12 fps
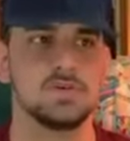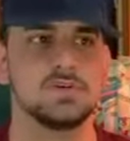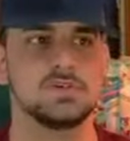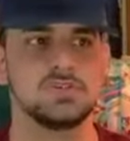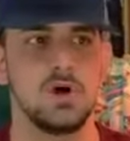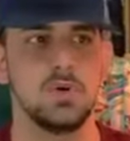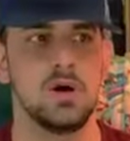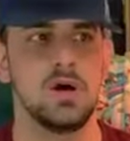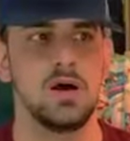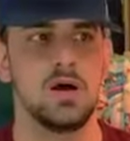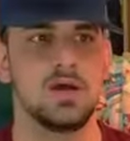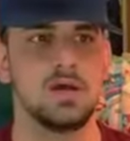
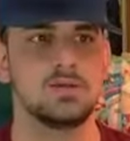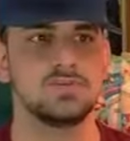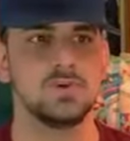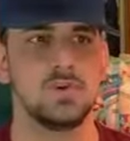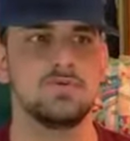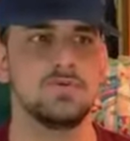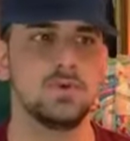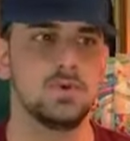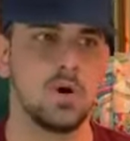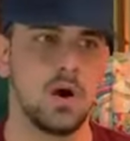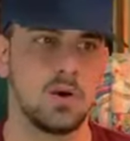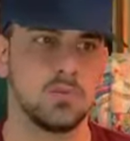So if
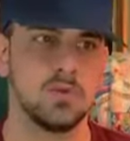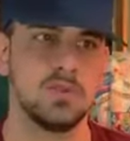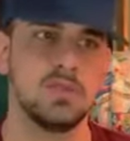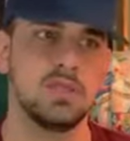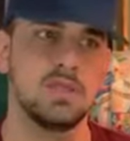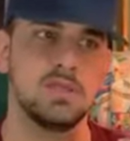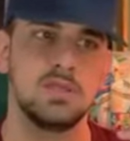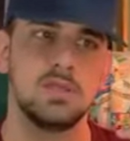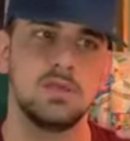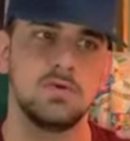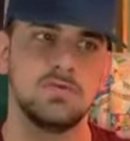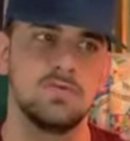you are really
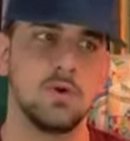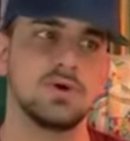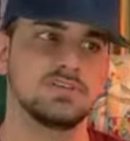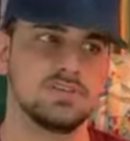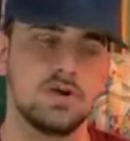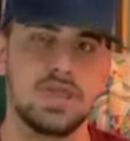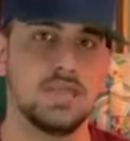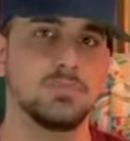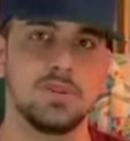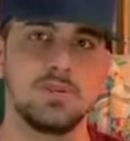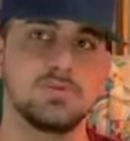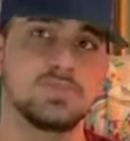focused on
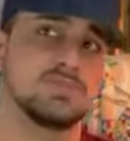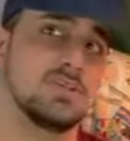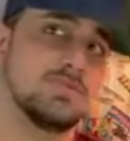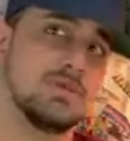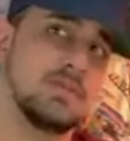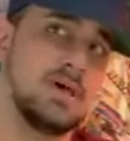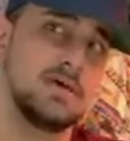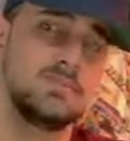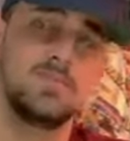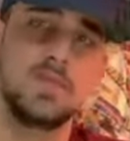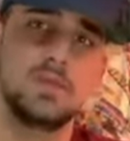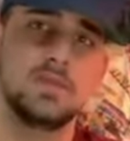gameplay loops and stuff like that,
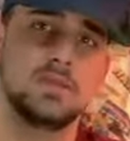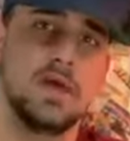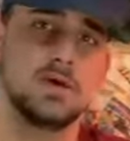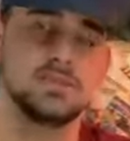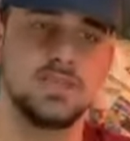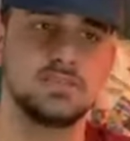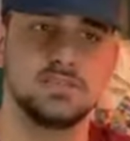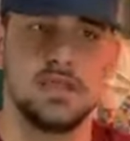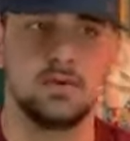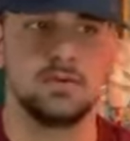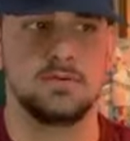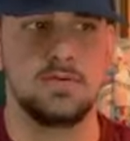the house gets
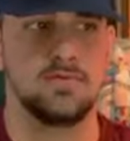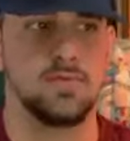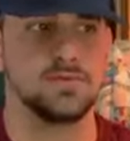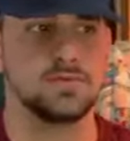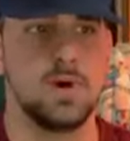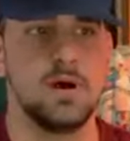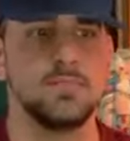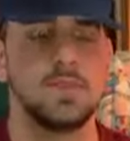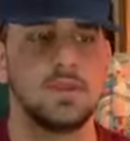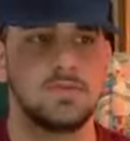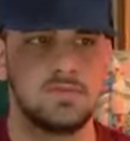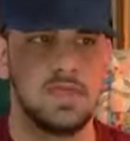loud every once in a while,
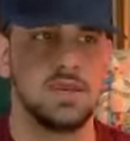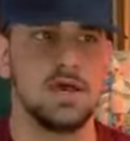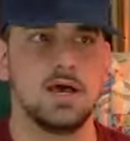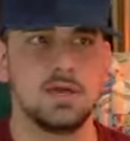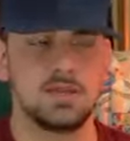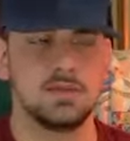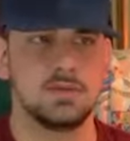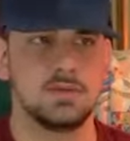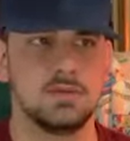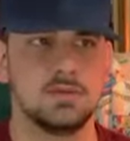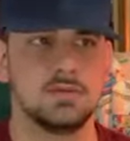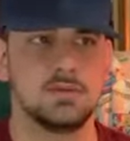then
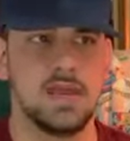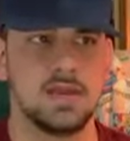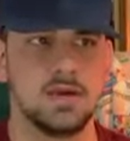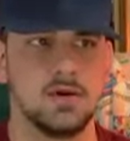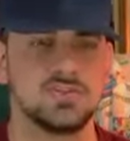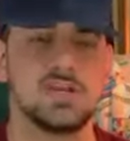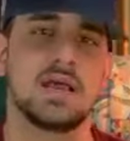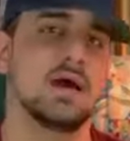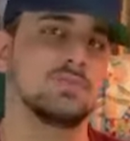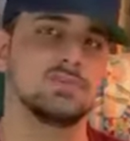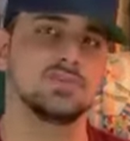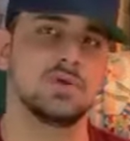yeah, go check
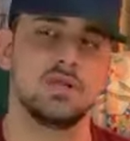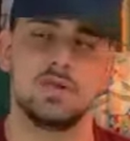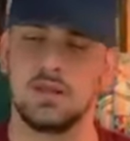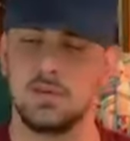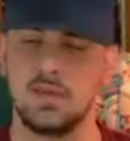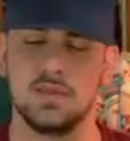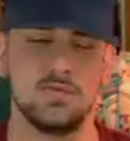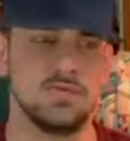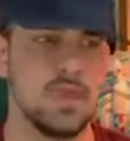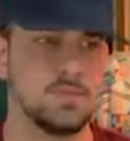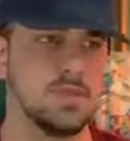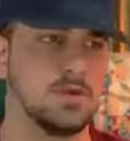out this trailer. Anyway, if
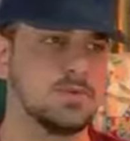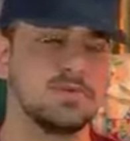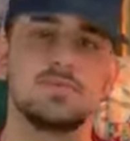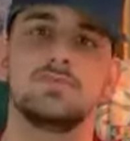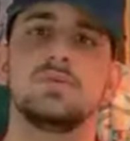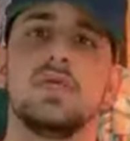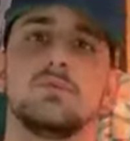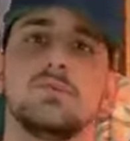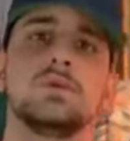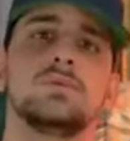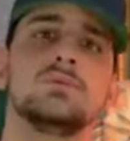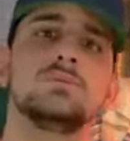you hate me, you know what to do. If you like me,
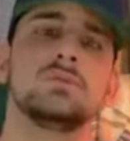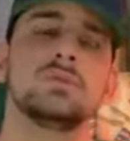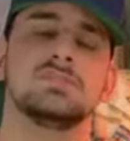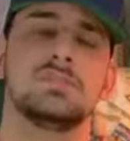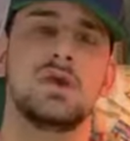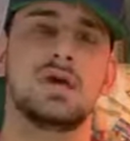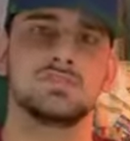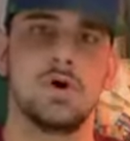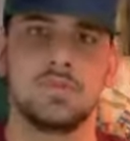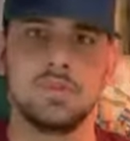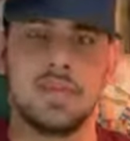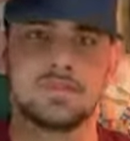you know what to do, and I'll see you guys
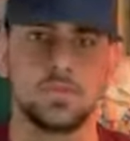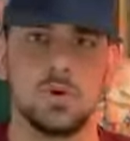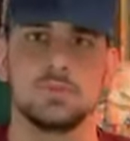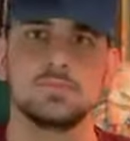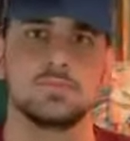all in the next one.